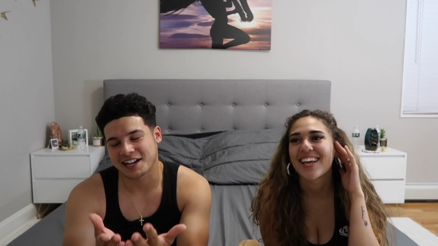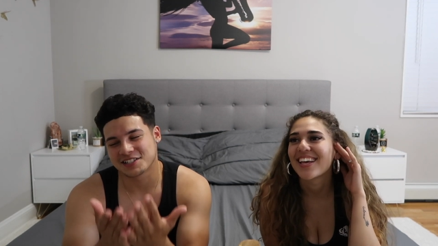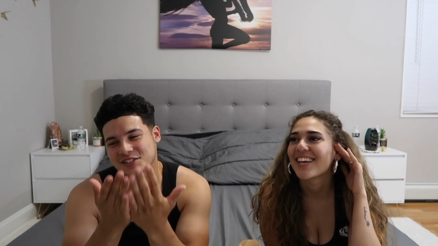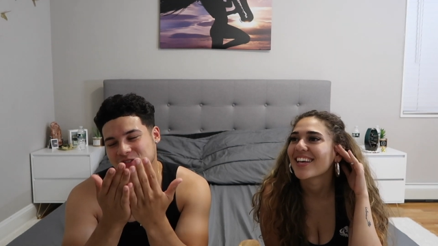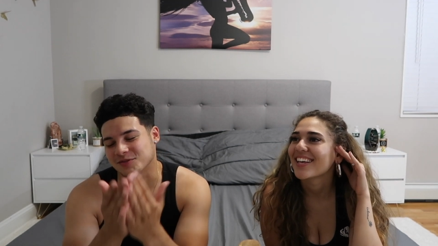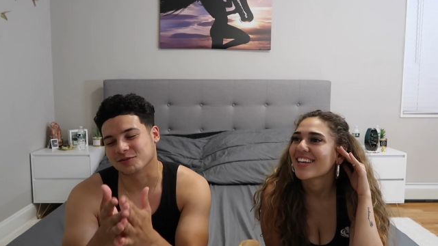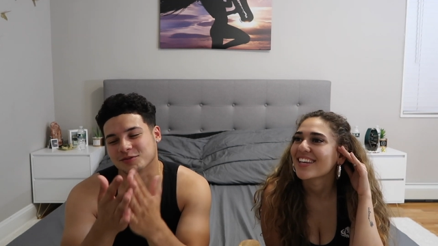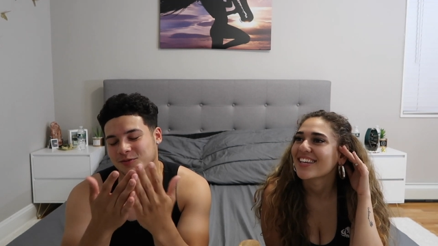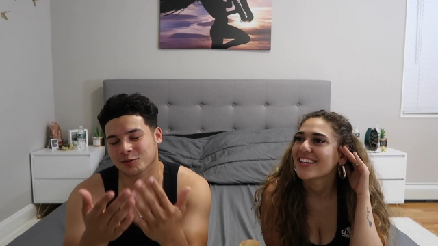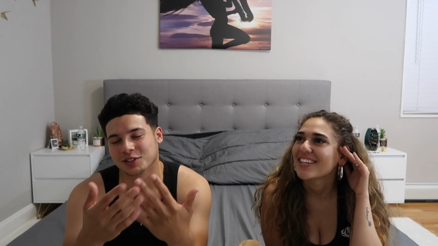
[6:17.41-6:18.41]
Speaker 1: I just
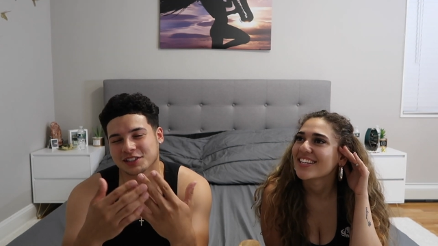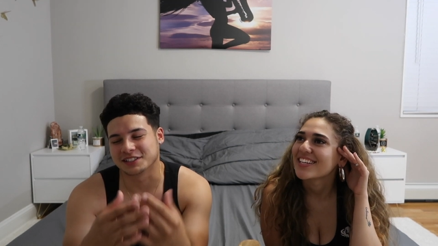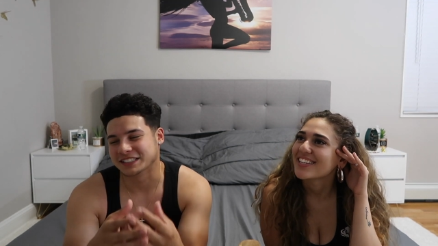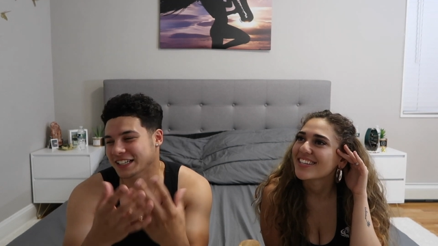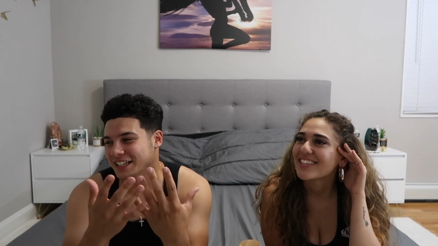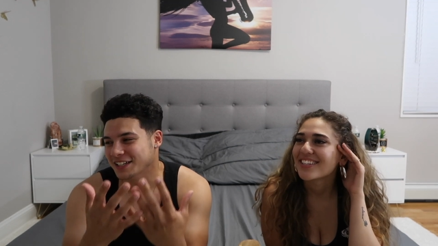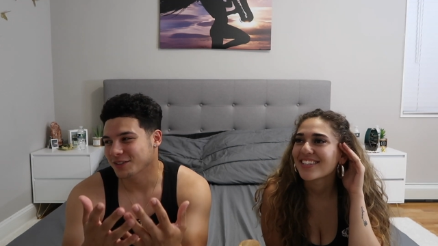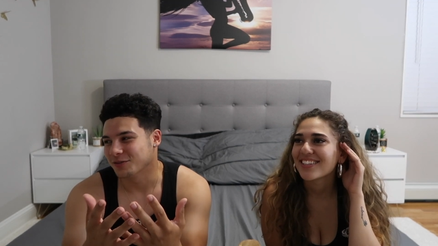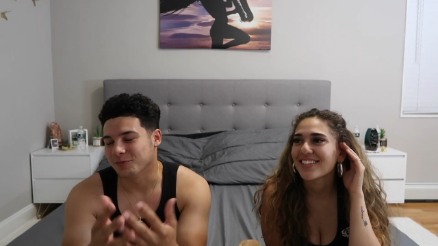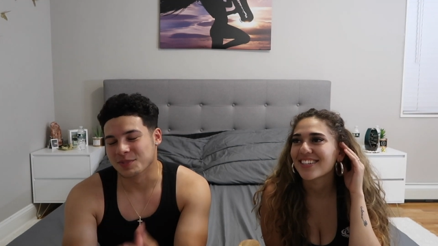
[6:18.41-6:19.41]
really
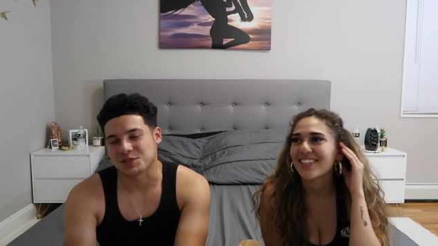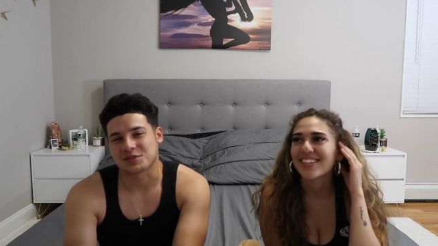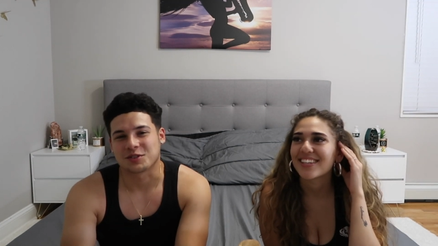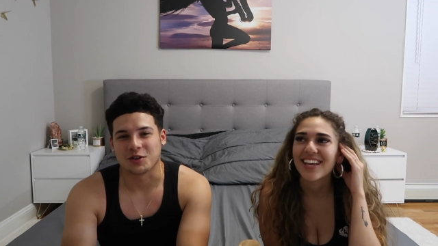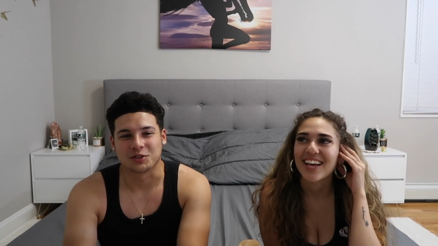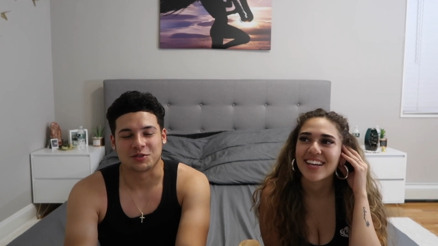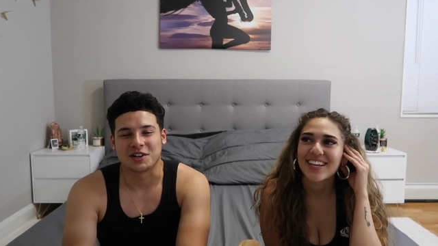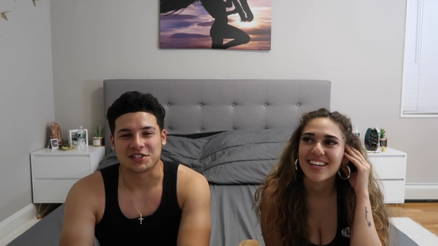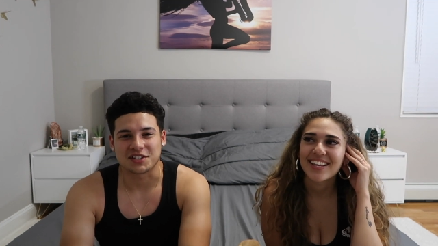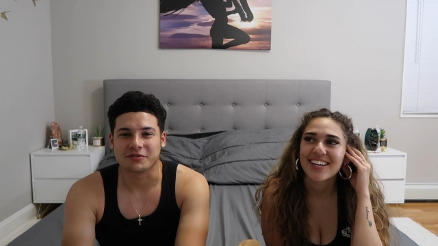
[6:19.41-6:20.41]
miss yeah. calling you
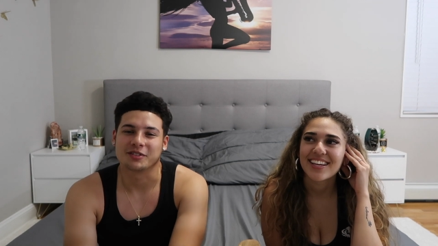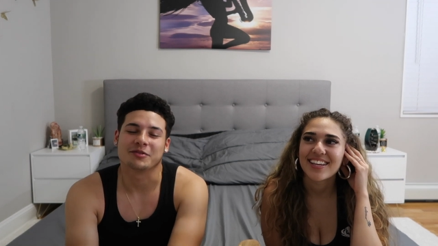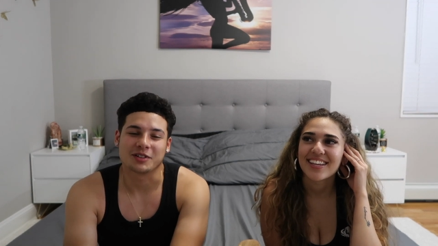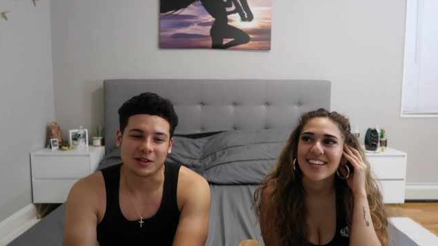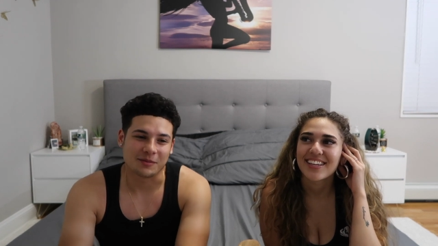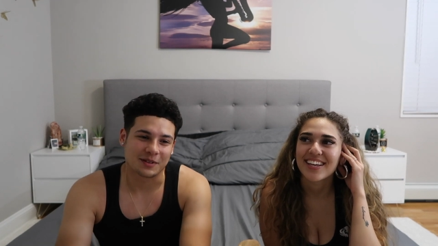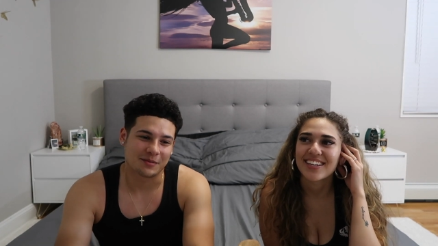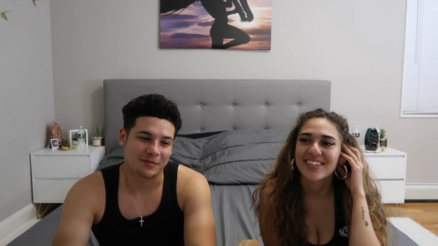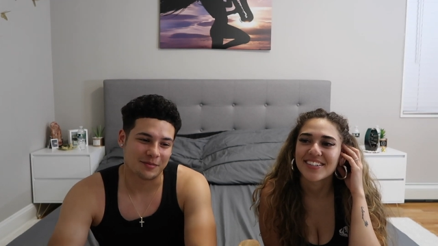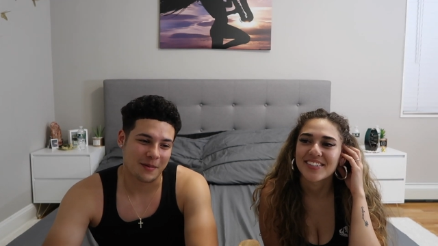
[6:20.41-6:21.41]
guys Infinite Fam. I
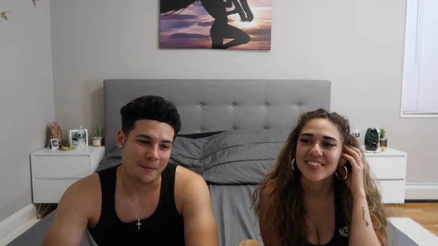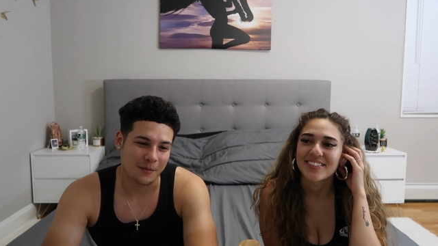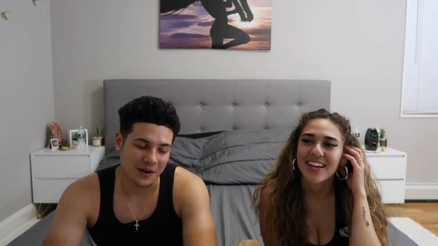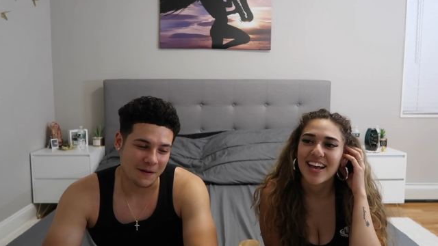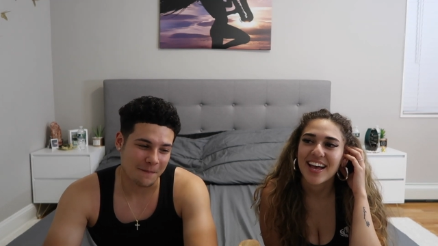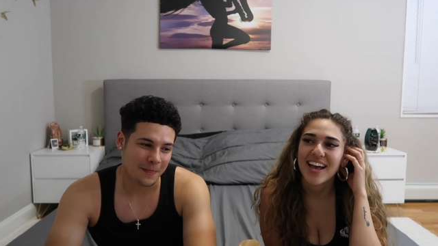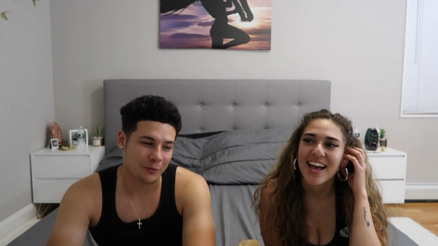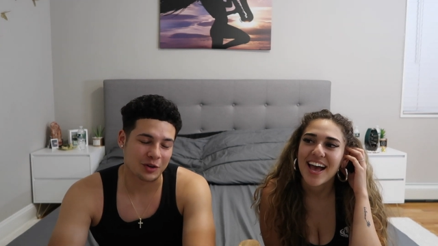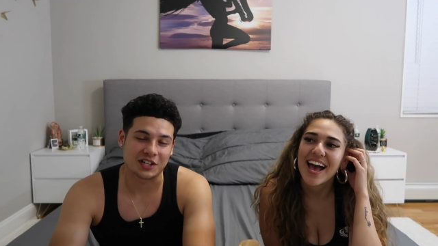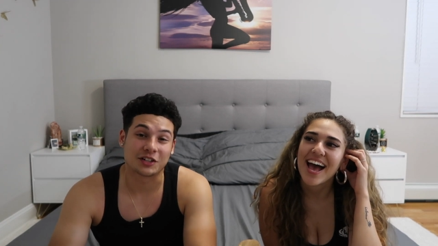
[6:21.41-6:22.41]
know. But
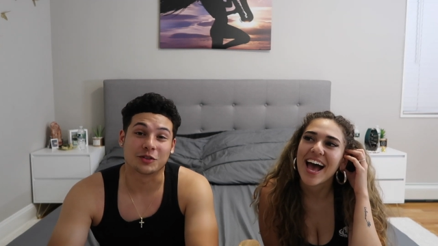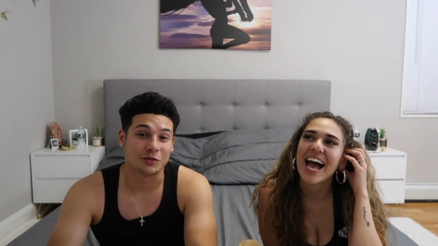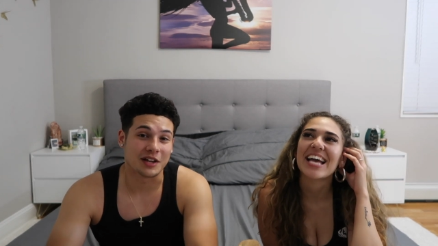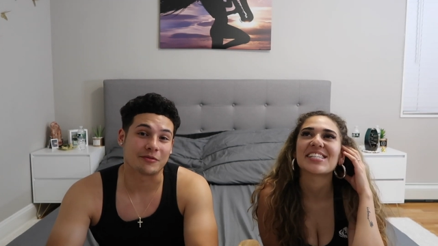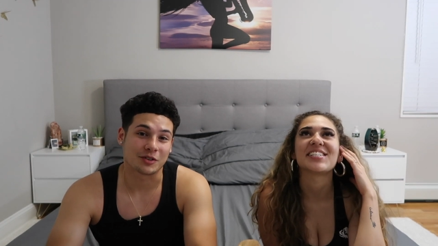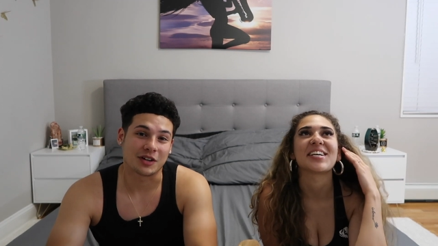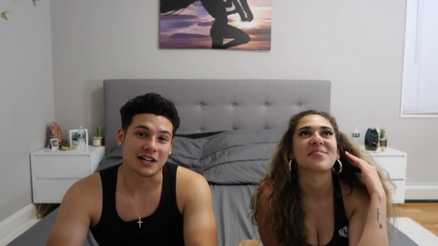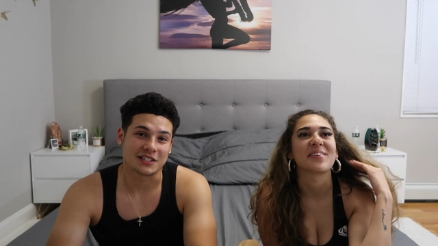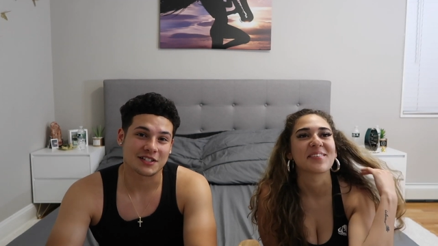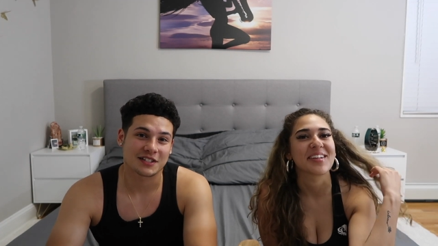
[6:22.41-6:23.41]
we need a new I name for you
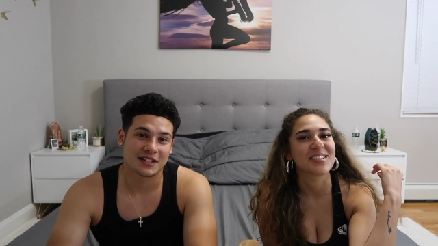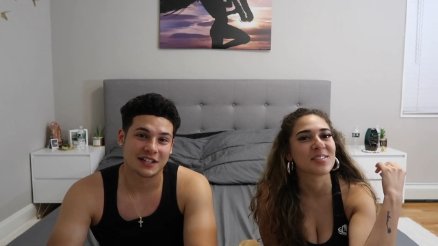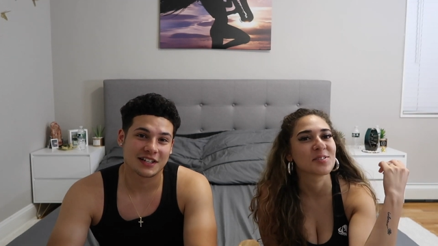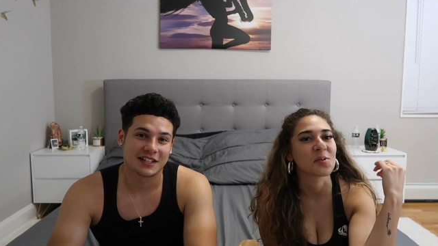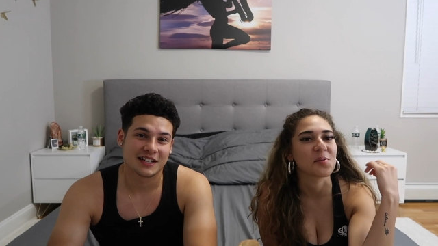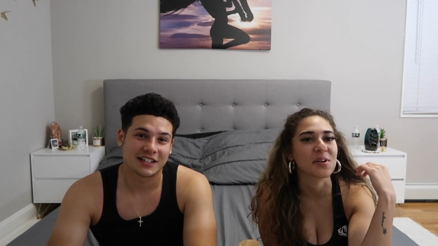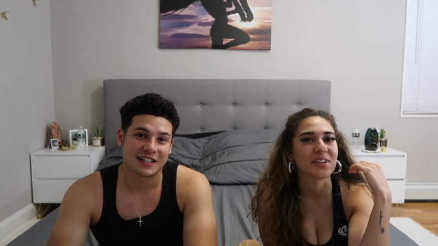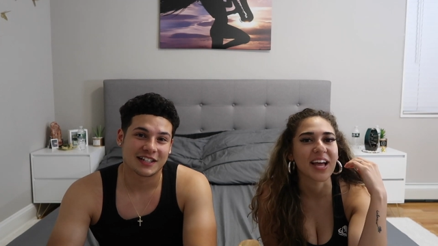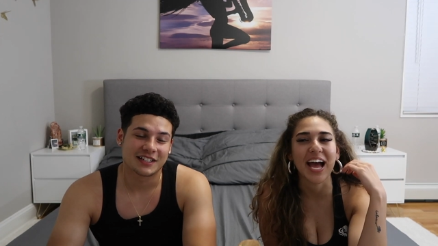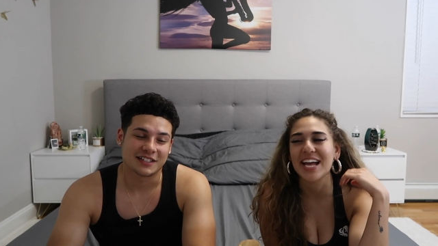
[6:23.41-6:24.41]
guys.
Speaker 2: Fam, that's so
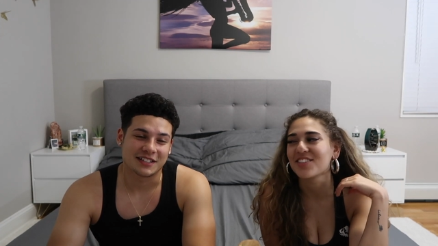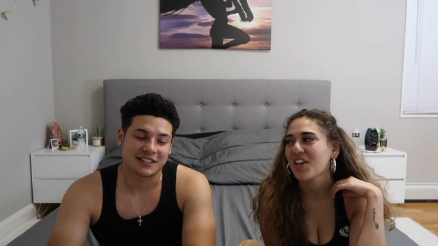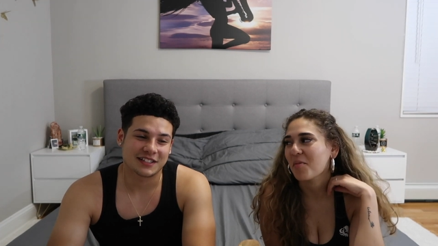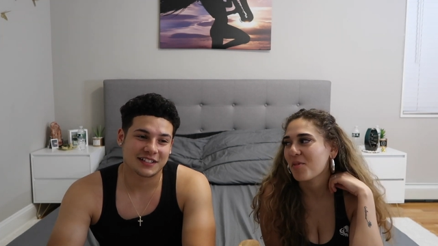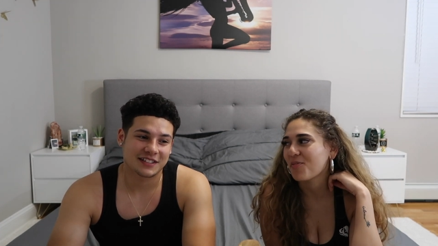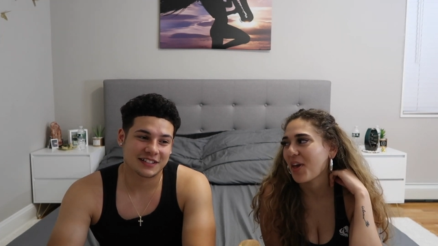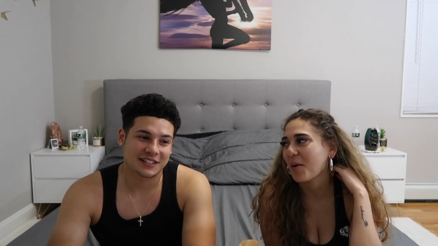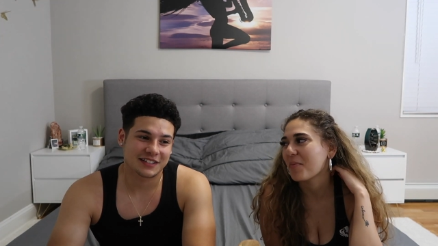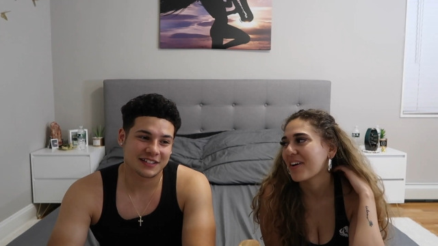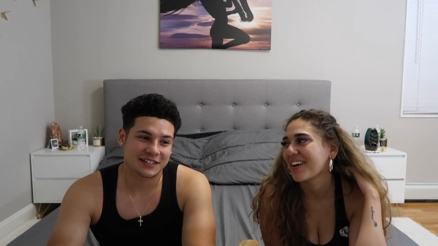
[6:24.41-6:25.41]
weird. I Jammy Fam.